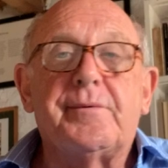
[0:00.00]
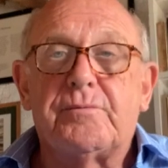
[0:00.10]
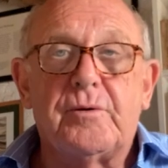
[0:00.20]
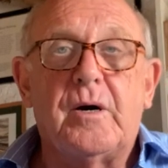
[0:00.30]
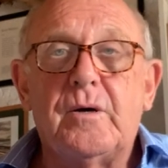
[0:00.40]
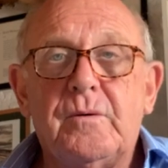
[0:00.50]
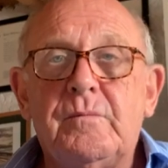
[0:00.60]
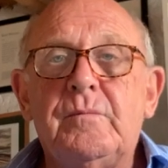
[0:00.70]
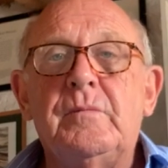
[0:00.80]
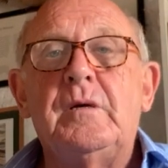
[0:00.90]

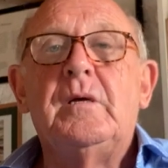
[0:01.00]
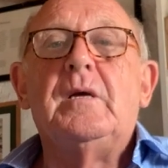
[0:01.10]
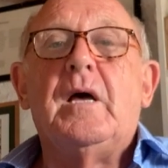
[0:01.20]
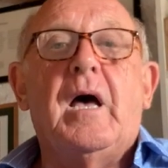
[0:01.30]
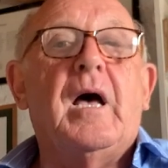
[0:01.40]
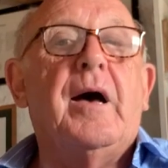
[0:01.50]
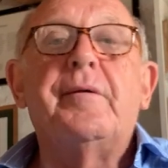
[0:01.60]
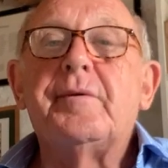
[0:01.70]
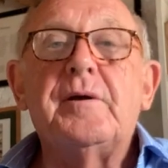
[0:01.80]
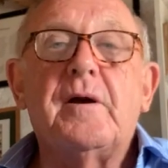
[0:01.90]
Rome.
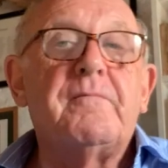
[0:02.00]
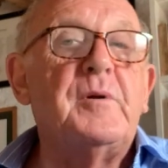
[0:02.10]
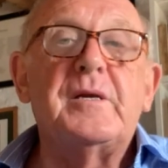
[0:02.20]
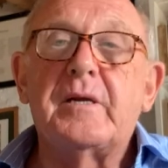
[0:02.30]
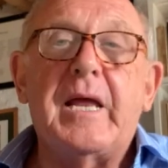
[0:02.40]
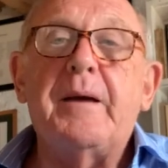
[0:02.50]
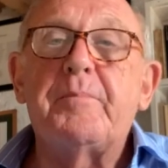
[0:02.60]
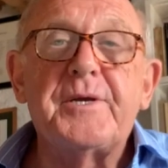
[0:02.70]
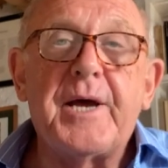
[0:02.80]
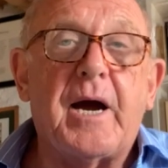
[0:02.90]
We have been in
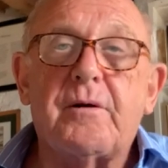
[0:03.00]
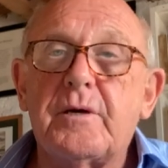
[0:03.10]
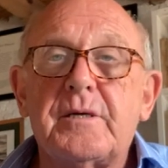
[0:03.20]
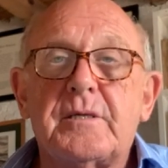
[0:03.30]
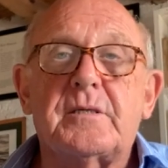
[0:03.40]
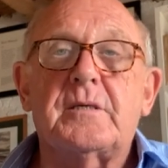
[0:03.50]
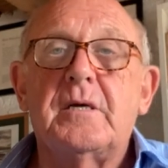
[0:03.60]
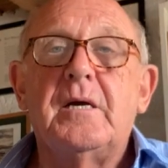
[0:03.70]
Epidavros